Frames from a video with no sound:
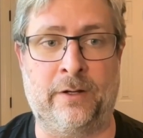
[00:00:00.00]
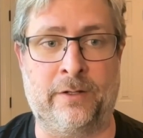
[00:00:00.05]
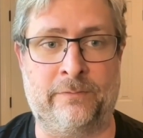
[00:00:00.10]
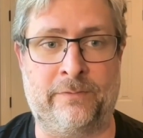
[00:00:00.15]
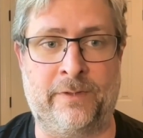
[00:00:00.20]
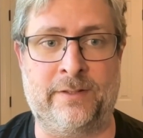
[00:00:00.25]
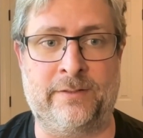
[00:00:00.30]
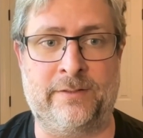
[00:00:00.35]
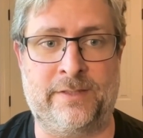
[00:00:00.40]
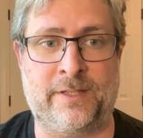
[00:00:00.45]
card
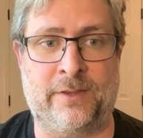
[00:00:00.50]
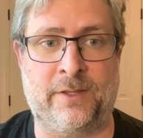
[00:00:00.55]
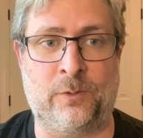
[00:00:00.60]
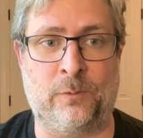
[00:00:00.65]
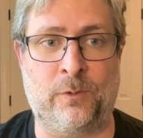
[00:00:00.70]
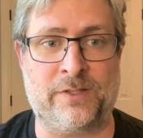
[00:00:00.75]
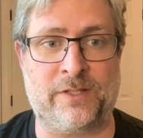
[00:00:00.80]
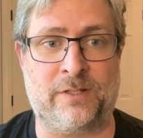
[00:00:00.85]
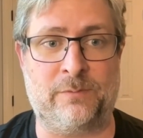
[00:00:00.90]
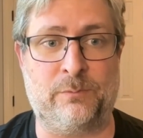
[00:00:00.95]
if I said
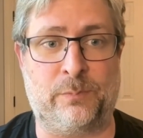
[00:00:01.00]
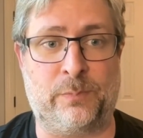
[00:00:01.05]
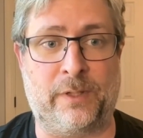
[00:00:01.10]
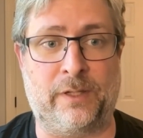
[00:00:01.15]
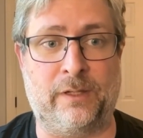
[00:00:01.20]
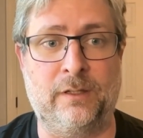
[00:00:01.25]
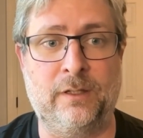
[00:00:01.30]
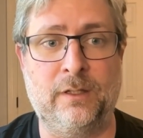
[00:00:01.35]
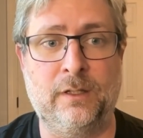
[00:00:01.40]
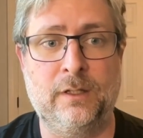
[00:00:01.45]
there wasn't.
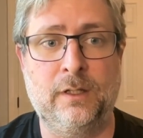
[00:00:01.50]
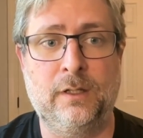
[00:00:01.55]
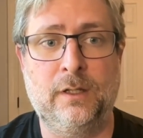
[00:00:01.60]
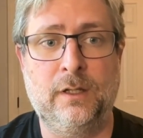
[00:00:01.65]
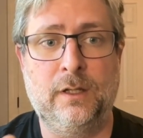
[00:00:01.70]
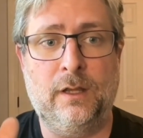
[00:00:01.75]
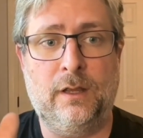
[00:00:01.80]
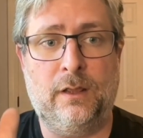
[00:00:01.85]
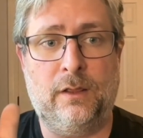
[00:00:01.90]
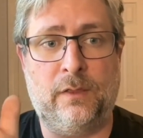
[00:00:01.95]
But
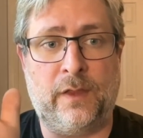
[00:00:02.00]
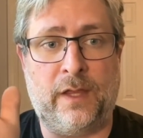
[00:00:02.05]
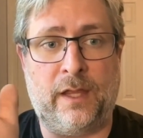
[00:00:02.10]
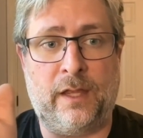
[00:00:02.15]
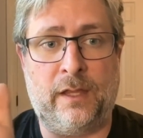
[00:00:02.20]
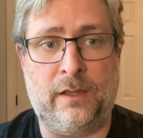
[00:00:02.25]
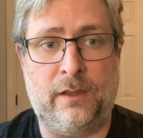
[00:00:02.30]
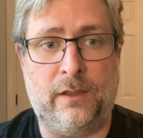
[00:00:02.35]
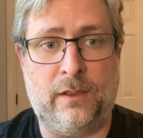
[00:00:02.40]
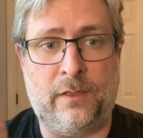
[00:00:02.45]

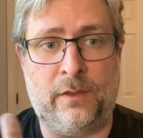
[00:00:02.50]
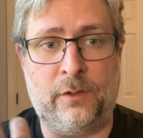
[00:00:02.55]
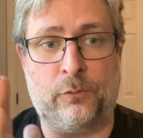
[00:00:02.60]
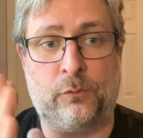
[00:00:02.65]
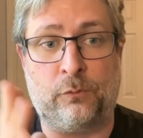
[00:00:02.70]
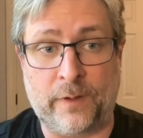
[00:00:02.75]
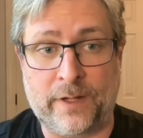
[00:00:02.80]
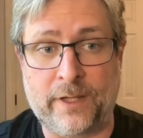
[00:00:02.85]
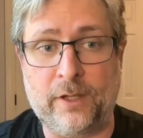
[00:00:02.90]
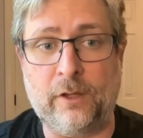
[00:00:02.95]
the
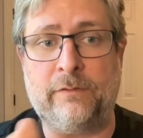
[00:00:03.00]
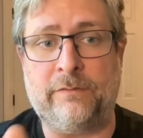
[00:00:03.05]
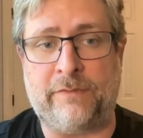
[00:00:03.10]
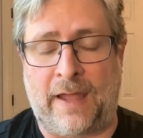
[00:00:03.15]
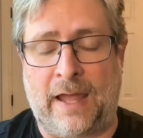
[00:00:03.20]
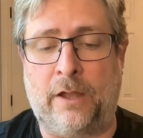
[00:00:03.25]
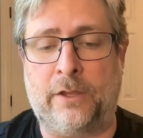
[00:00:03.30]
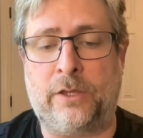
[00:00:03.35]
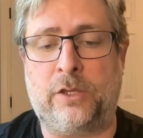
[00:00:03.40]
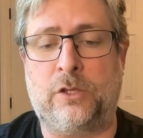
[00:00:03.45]
real
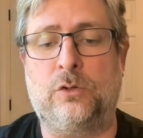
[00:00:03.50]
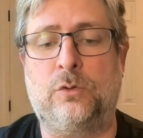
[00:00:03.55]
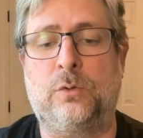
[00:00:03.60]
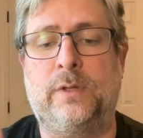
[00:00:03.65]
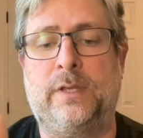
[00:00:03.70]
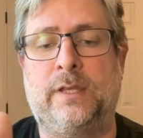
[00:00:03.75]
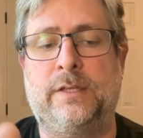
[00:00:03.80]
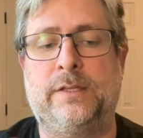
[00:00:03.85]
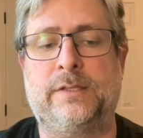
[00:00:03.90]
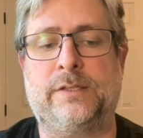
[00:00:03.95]

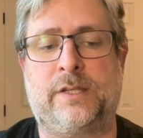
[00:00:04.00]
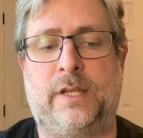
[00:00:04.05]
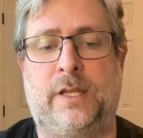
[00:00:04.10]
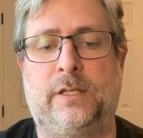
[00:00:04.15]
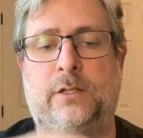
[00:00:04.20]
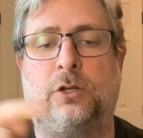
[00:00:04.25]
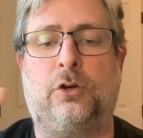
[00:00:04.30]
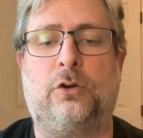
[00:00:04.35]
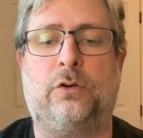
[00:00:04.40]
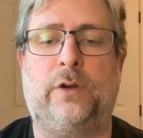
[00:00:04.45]
value is
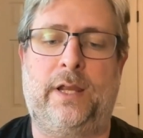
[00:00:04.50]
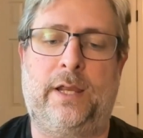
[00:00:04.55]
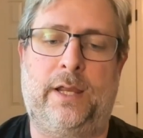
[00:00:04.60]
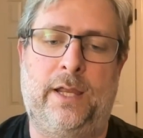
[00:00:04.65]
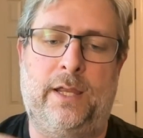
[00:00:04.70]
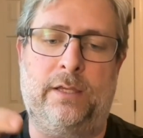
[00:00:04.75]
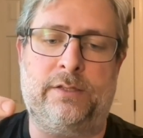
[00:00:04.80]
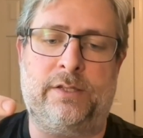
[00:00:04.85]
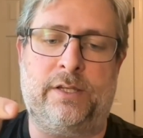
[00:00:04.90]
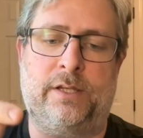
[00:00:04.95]

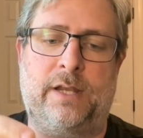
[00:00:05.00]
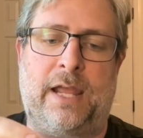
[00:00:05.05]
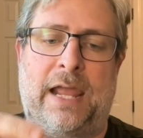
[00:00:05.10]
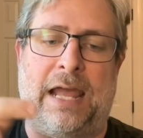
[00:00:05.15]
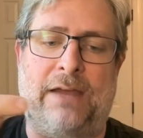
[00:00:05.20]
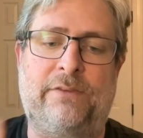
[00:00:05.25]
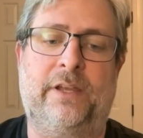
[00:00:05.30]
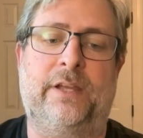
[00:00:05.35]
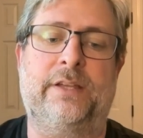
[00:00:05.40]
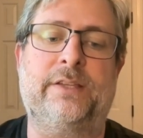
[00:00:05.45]
in
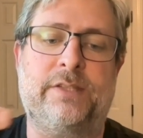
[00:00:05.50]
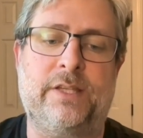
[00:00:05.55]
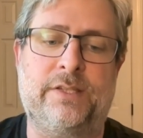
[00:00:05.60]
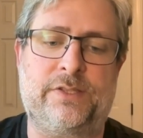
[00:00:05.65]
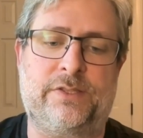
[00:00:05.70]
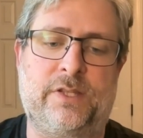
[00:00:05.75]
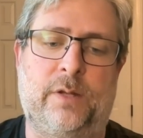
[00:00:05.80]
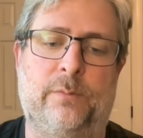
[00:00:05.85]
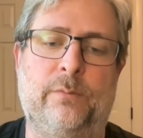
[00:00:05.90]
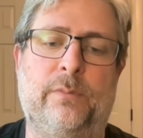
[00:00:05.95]
having a
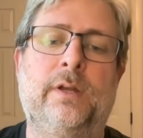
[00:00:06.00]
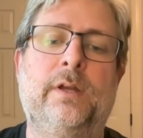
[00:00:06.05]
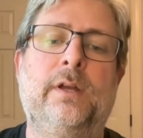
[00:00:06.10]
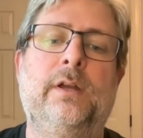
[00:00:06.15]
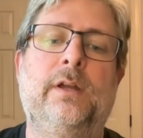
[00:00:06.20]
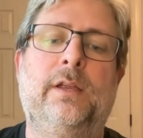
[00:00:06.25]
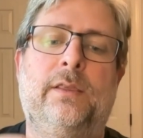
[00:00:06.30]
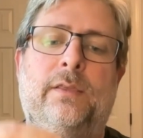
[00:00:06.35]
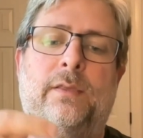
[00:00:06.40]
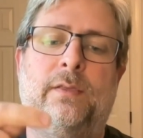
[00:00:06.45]
system
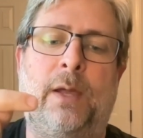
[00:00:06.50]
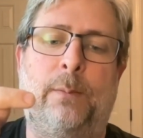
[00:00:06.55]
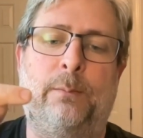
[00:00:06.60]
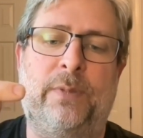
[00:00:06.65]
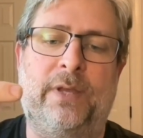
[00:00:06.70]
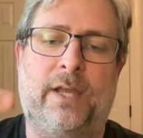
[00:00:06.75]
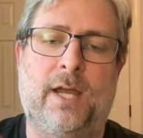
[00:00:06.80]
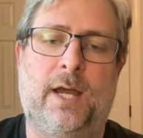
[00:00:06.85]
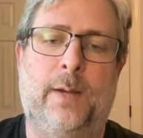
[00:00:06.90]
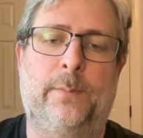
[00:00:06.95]

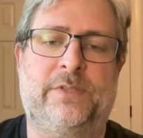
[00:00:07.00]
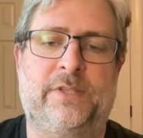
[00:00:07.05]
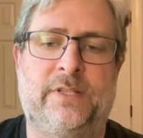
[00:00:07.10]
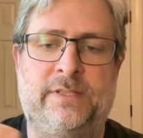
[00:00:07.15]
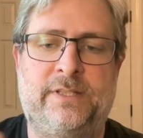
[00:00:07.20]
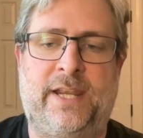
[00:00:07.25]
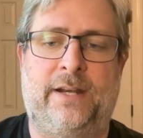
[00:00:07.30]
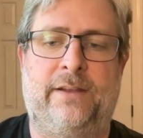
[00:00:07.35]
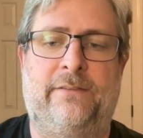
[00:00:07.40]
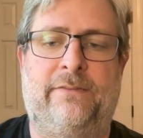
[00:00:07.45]
that becomes
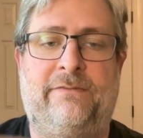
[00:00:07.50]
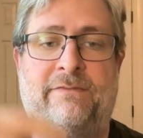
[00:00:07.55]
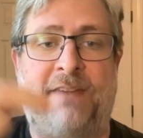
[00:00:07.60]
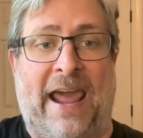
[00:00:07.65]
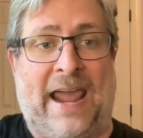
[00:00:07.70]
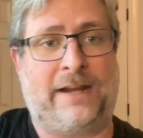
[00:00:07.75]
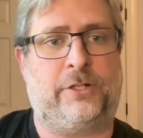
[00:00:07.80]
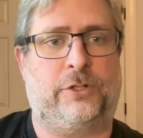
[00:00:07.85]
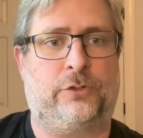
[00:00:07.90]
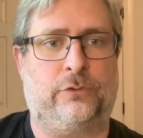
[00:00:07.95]
a data
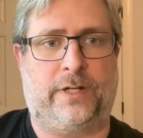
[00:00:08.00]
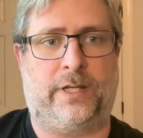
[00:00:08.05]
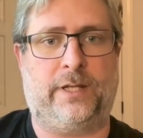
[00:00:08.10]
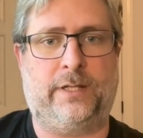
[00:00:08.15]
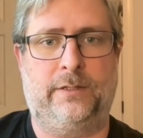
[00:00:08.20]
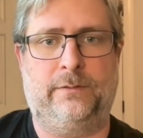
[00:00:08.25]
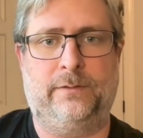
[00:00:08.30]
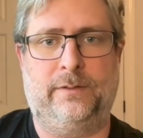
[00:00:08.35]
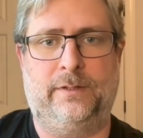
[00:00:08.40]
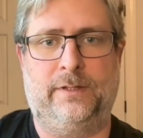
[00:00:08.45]
factory